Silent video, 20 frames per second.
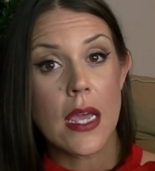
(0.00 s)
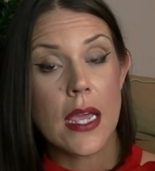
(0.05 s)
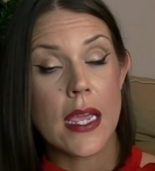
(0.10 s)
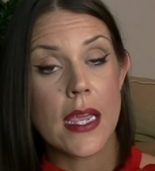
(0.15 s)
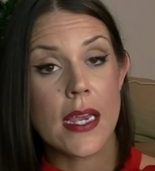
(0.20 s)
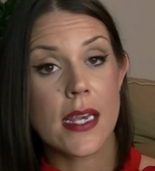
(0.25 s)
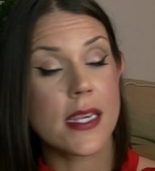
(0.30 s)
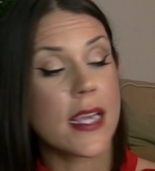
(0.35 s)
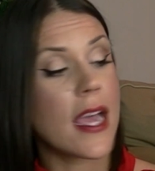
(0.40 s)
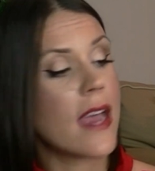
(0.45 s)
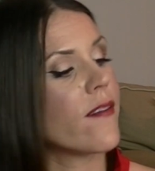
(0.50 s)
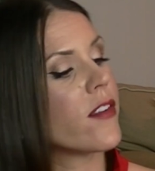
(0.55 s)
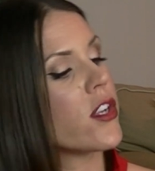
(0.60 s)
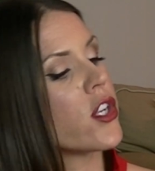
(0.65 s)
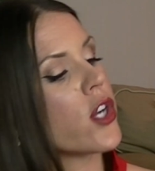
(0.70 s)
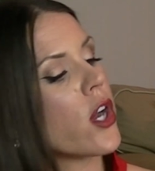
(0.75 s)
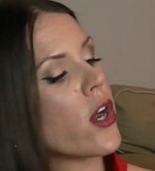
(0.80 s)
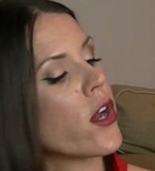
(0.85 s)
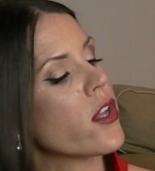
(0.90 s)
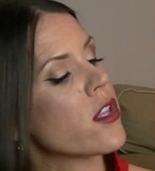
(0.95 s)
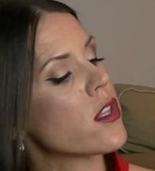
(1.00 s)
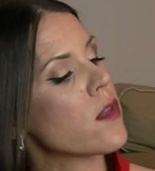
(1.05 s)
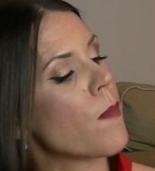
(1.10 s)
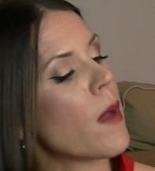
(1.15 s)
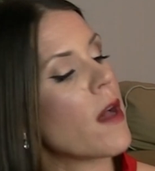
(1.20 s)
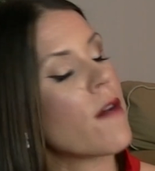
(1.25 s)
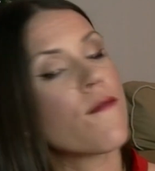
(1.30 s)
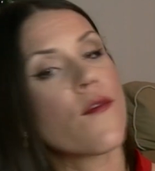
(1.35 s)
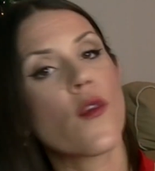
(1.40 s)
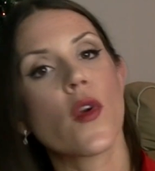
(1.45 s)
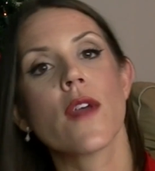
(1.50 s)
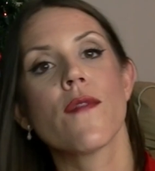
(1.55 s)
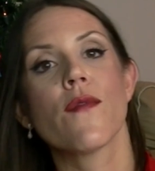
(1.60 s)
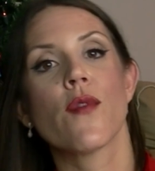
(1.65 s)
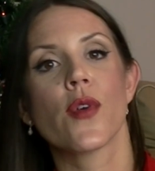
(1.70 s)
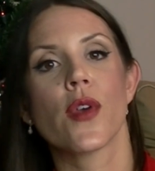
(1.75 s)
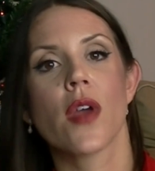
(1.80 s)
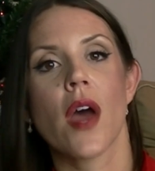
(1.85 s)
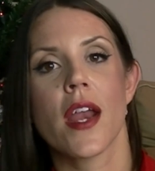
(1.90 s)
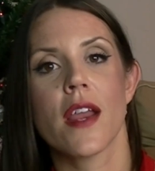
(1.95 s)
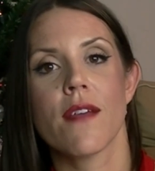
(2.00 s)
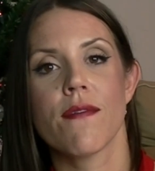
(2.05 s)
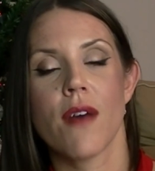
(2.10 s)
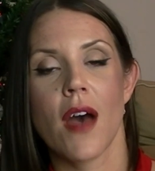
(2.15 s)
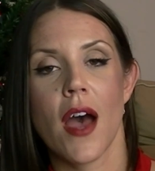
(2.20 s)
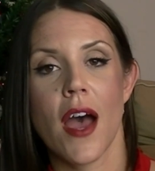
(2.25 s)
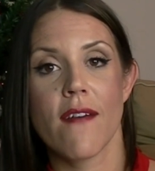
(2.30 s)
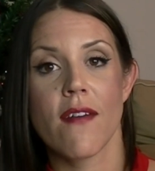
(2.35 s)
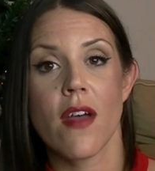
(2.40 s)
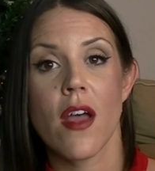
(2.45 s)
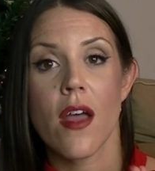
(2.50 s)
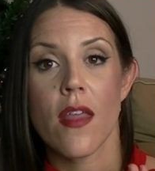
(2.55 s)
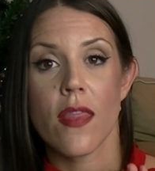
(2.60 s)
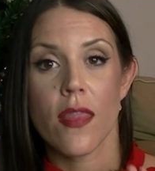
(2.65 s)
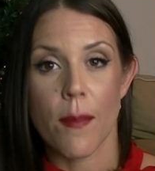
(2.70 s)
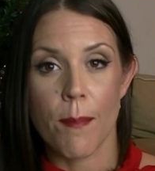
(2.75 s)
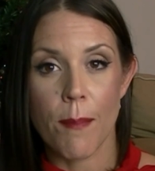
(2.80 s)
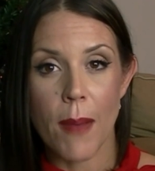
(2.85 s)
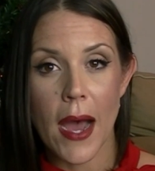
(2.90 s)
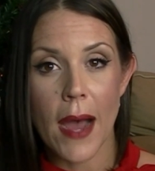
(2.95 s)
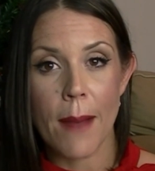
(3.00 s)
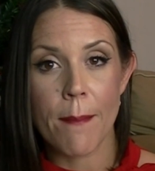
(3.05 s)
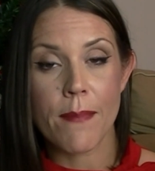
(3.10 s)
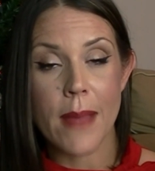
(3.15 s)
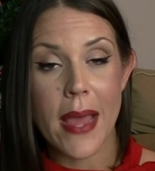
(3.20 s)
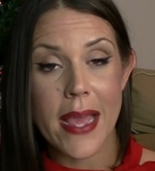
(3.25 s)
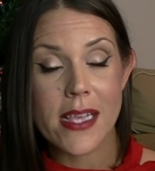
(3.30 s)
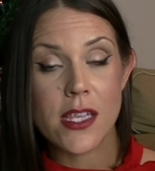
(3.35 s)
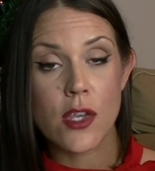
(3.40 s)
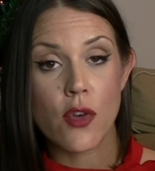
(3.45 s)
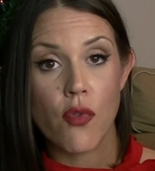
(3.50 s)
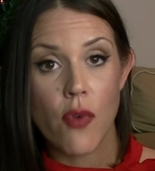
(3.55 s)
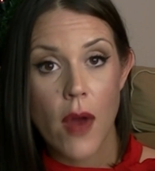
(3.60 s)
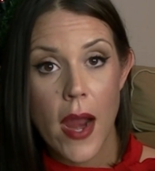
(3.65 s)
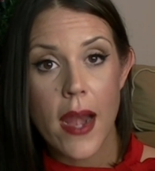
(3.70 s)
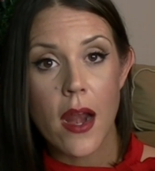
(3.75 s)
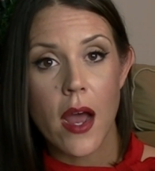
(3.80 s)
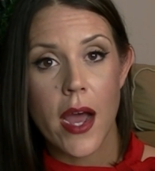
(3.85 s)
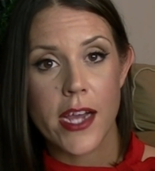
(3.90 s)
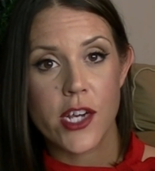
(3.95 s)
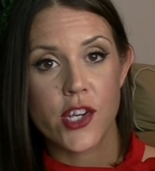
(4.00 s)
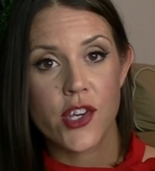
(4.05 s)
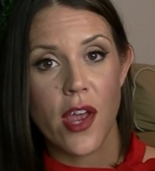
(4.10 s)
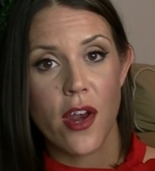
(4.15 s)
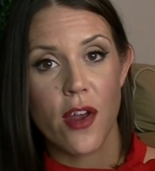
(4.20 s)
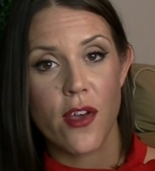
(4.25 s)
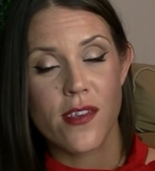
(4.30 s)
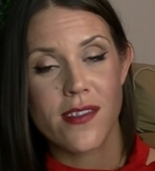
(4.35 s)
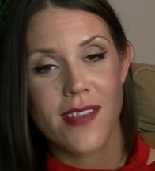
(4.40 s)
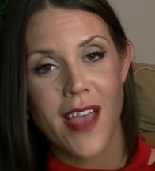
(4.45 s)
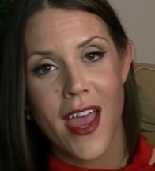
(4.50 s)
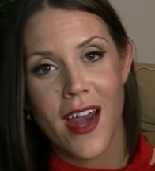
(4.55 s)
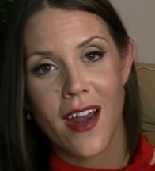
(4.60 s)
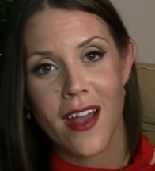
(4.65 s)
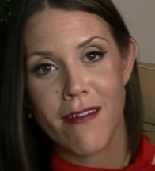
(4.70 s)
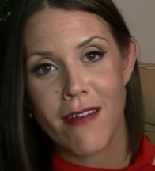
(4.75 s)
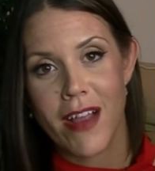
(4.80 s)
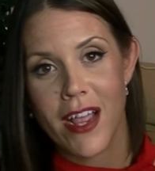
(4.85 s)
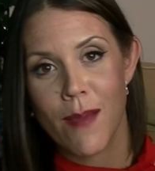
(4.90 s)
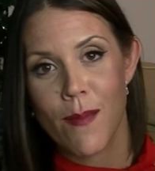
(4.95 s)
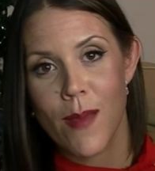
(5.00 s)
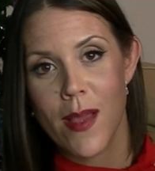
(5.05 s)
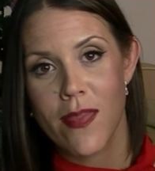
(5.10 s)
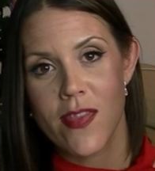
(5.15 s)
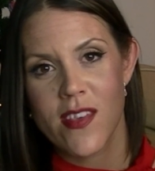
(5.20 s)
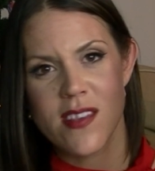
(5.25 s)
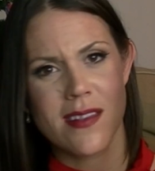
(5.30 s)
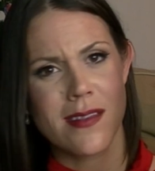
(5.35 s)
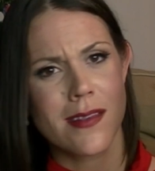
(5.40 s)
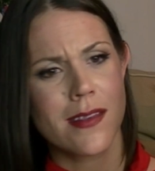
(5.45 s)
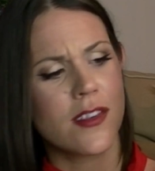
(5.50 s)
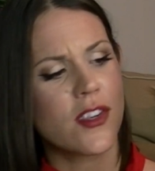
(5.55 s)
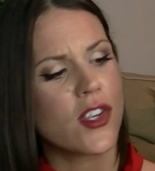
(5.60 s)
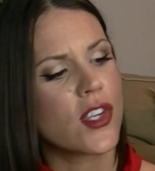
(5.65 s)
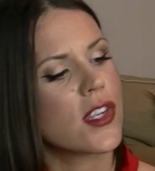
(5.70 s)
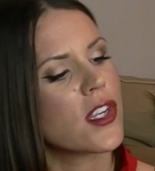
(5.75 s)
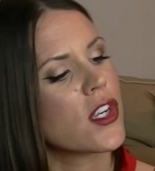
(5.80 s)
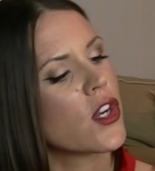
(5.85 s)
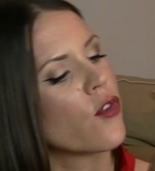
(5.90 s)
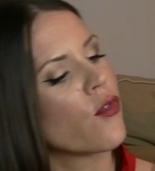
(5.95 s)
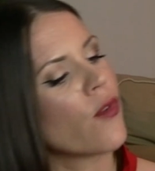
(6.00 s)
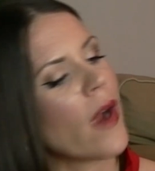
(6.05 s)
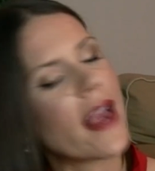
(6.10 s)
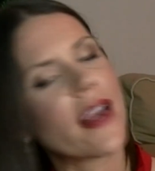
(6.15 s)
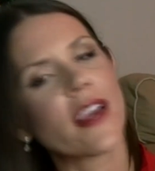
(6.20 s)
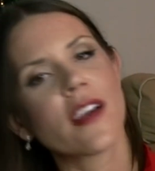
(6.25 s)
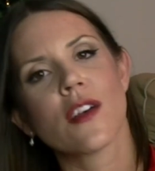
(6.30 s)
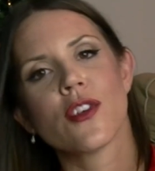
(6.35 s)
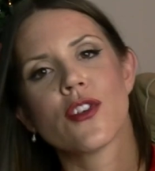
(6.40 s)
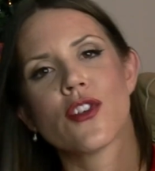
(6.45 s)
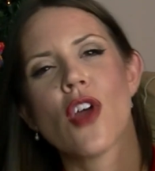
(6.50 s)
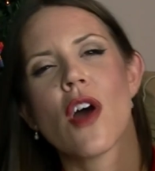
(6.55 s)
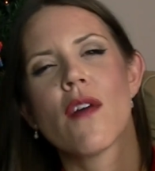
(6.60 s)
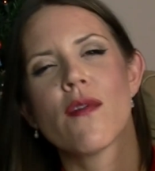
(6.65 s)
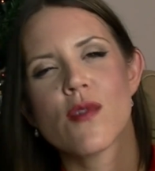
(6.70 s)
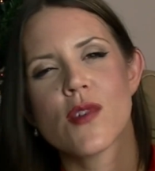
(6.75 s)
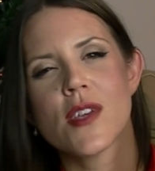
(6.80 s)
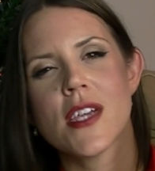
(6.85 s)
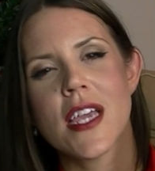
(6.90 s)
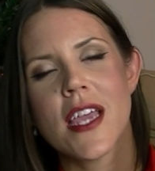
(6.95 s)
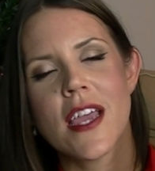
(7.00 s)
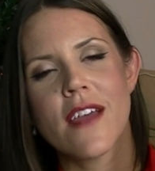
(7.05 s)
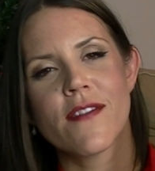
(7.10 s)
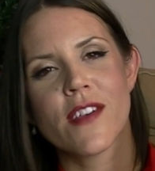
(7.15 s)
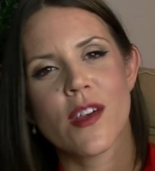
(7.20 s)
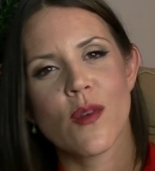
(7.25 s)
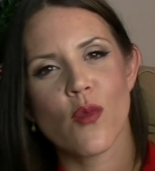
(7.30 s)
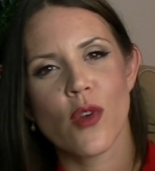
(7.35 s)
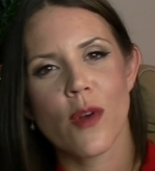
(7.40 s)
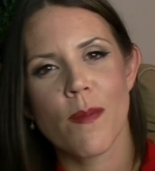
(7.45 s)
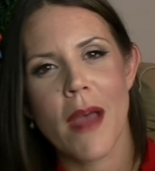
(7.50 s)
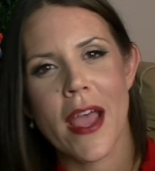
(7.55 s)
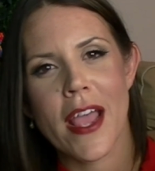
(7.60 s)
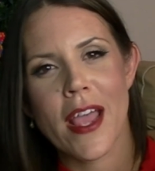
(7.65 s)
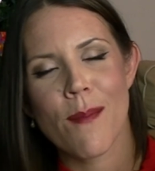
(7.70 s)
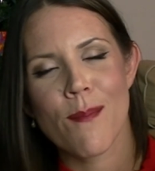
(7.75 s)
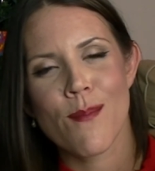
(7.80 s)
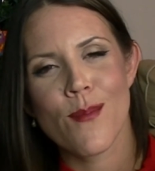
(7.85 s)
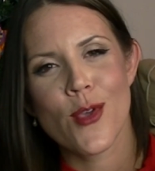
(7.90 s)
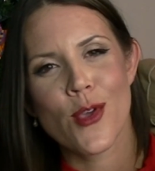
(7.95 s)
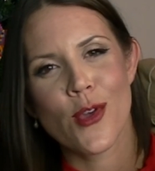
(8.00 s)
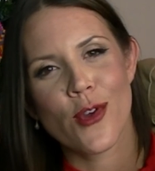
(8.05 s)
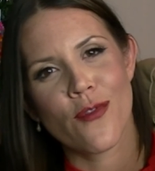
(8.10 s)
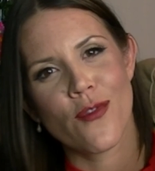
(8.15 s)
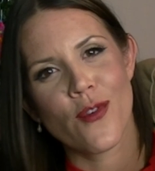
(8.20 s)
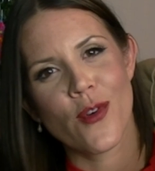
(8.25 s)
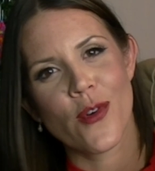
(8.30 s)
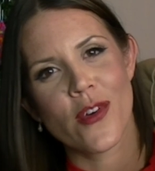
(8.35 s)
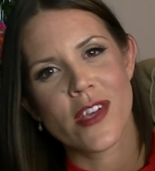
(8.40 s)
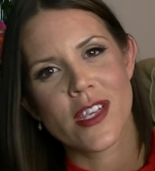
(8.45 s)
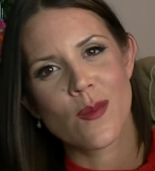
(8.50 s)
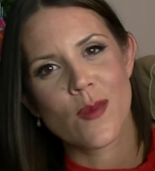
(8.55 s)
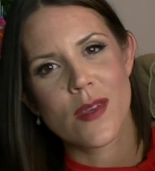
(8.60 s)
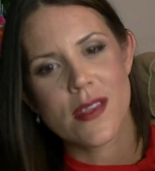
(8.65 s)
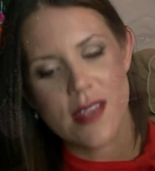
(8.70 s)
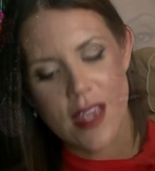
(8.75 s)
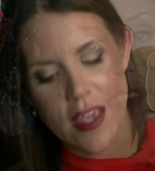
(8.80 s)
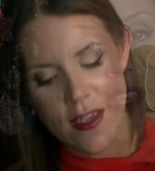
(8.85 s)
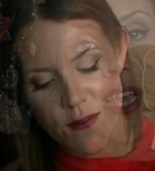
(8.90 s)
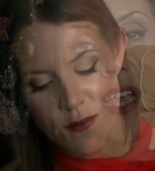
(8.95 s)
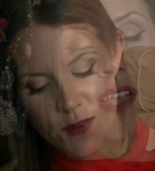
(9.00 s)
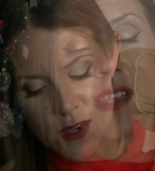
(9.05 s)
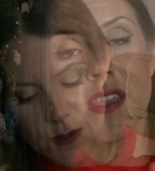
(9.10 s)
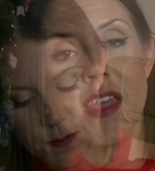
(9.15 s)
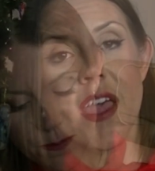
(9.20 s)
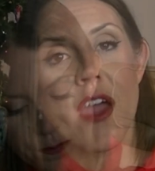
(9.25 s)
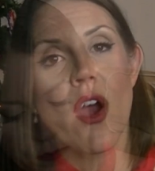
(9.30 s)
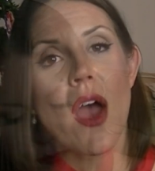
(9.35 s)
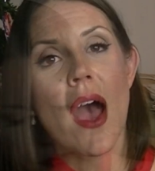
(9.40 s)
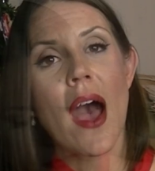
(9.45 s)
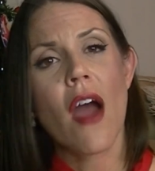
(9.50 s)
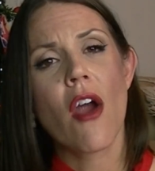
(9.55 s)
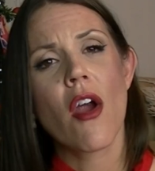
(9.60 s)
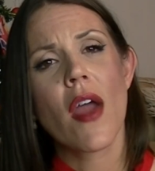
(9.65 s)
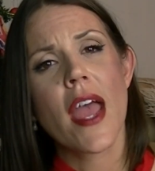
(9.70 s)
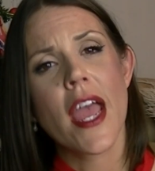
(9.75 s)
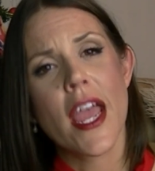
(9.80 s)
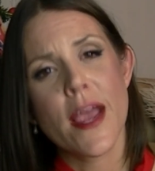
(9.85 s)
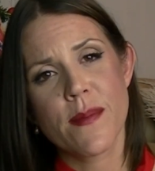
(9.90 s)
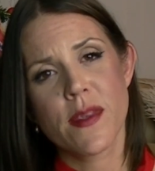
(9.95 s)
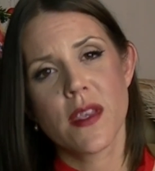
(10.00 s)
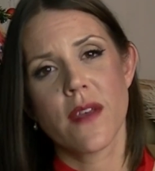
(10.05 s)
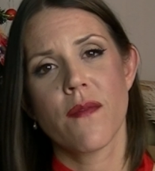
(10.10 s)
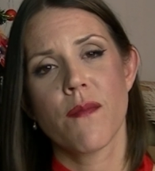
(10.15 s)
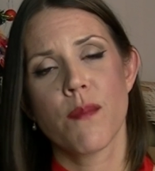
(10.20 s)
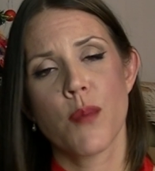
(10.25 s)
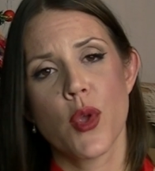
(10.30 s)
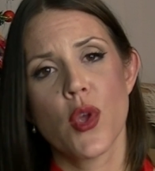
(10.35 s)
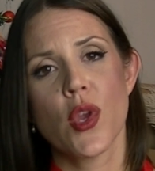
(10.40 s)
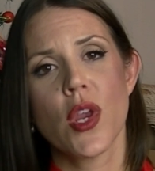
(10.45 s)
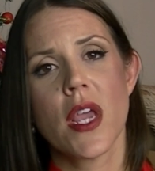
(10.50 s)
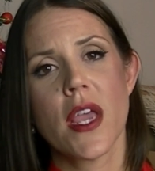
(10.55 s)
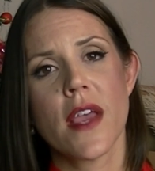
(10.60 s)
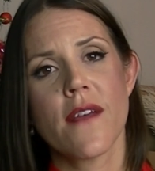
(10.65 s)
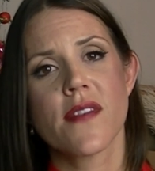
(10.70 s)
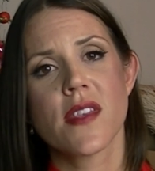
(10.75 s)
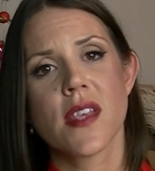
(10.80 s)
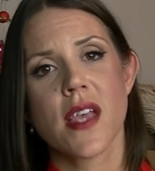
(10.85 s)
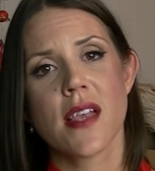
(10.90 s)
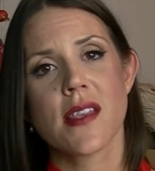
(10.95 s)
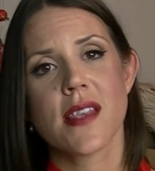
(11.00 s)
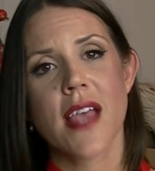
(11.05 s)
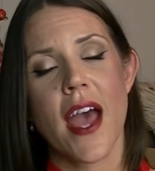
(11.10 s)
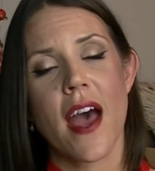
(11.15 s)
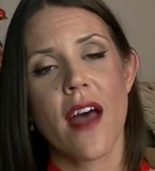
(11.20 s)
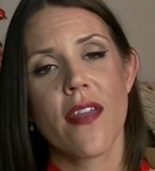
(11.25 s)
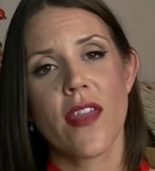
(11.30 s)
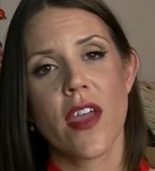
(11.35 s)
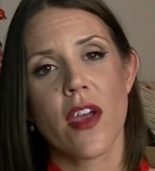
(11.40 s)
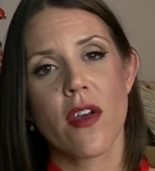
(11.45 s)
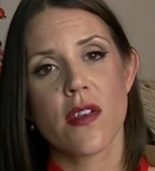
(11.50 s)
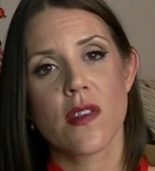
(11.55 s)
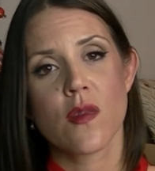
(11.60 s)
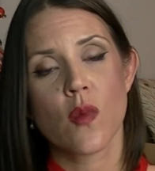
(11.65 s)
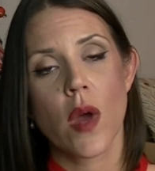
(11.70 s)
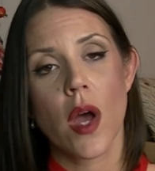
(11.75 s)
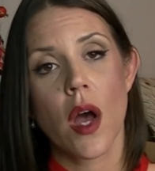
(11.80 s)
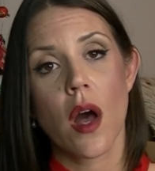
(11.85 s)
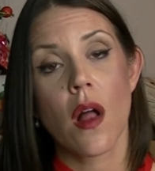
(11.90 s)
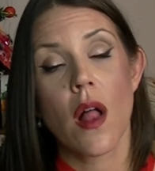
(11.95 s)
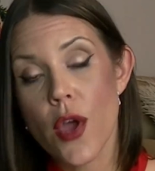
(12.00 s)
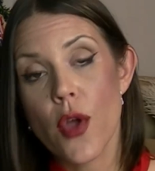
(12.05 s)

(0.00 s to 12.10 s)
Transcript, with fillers: in David Jones, but $44.95. The Balm makes great eyeshadows and I recommend this. This is just a great little novelty gift and would make a beautiful Christmas gift. There are heaps of beauty gift sets out there as well.